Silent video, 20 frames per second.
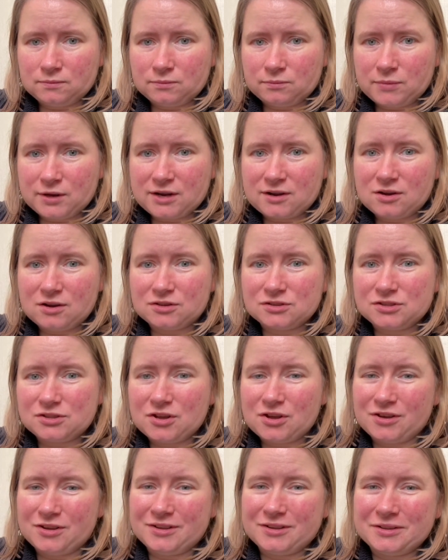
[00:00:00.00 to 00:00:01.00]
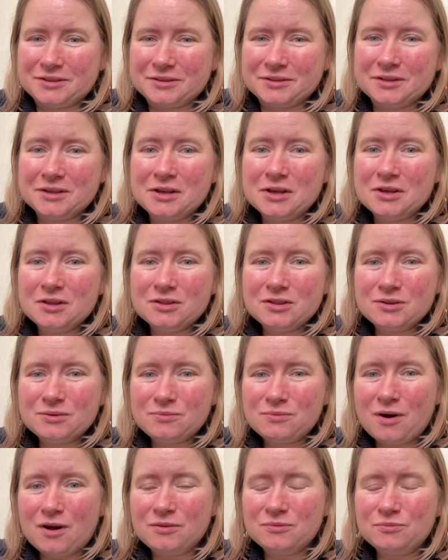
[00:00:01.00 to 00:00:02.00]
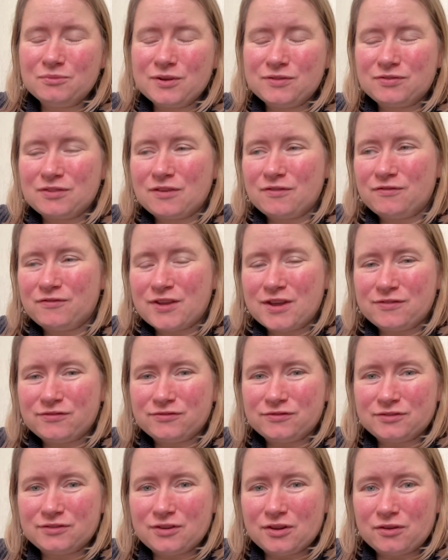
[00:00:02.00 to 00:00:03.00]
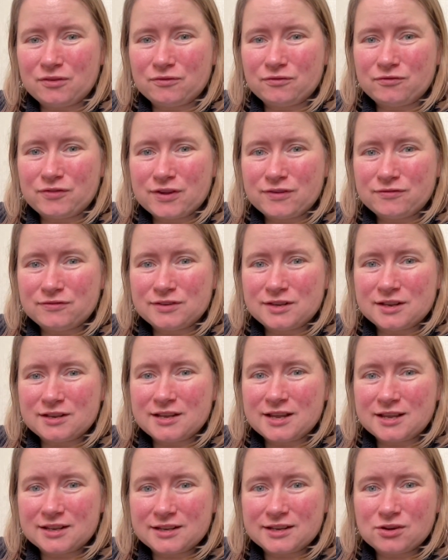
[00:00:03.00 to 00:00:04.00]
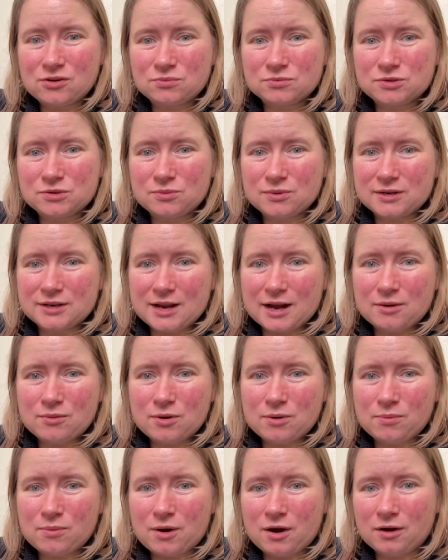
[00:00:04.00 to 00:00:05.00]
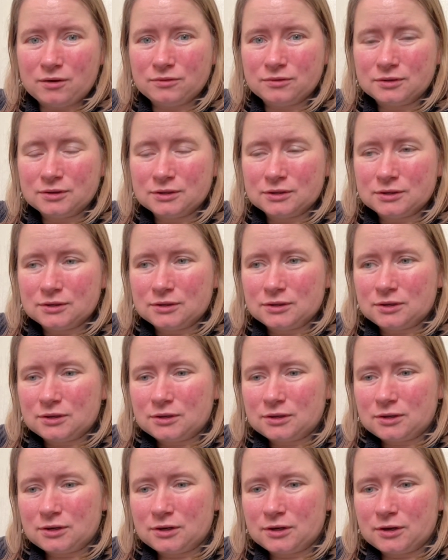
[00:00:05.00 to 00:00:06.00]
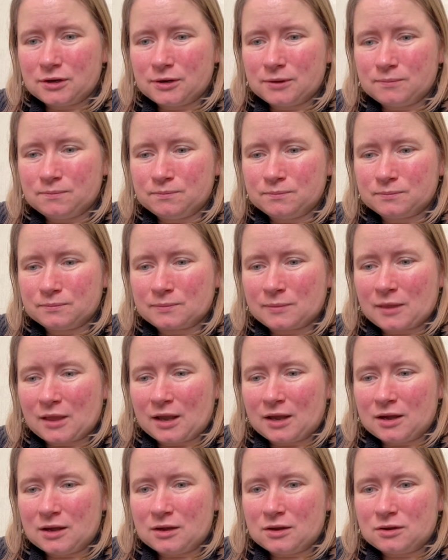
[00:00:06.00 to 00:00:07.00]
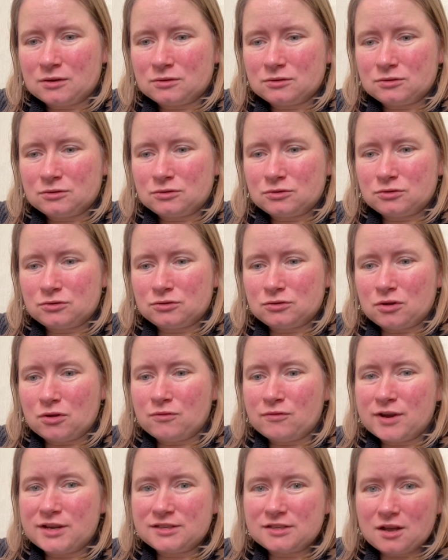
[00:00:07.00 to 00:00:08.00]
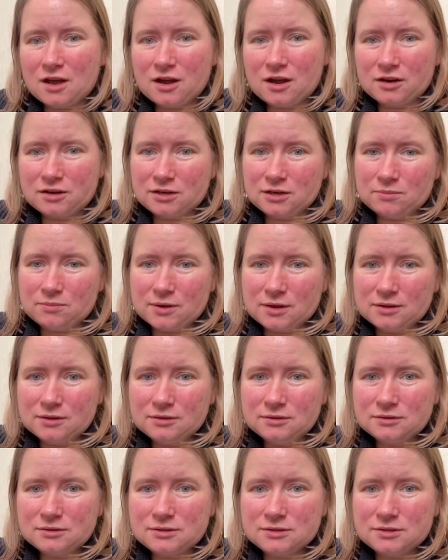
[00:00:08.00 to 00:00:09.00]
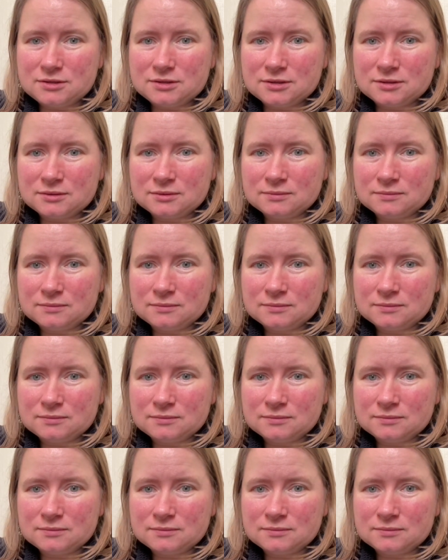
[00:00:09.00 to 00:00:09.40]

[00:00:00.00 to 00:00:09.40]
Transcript: because the the one with the 50 nearly up to an hour one, there is arguments,